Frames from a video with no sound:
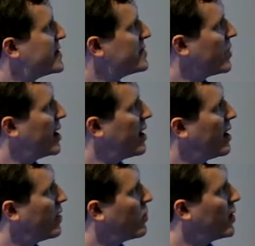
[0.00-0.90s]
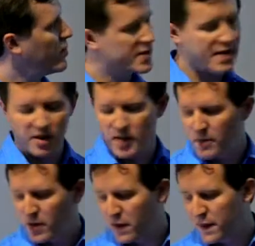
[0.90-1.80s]
this is where we want to talk
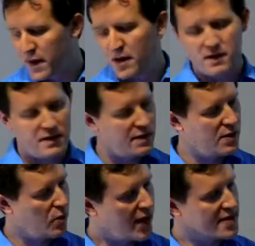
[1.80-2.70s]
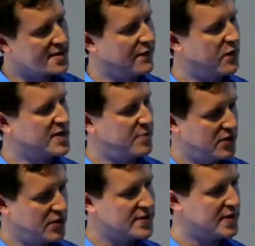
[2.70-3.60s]
about both the the way that software is
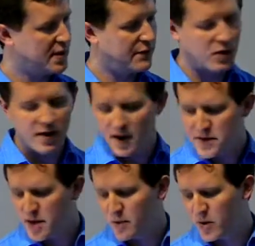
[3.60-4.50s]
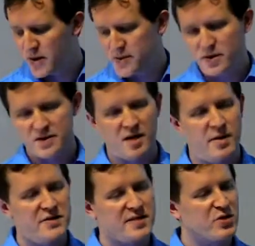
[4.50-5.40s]
produced, like the food analogy, but we also want to talk
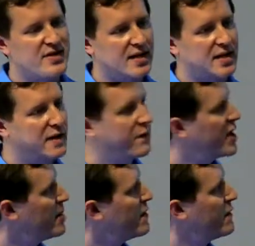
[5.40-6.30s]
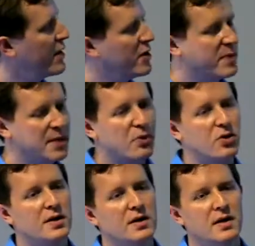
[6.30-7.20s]
about just protecting the freedom of other
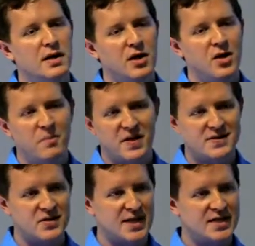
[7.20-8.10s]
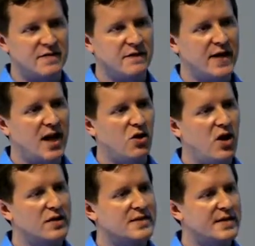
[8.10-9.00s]
people because there's lots of
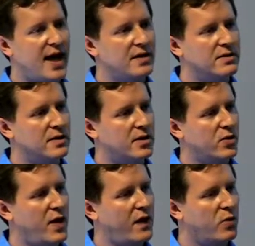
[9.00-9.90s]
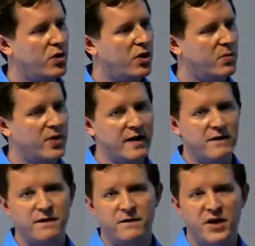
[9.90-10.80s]
analogs to that you know, around the world. We
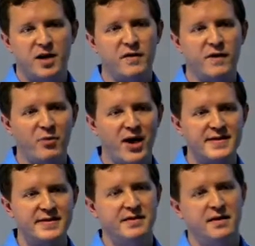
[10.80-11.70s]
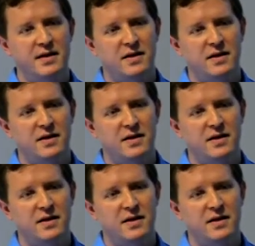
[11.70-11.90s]
have freedom of the press.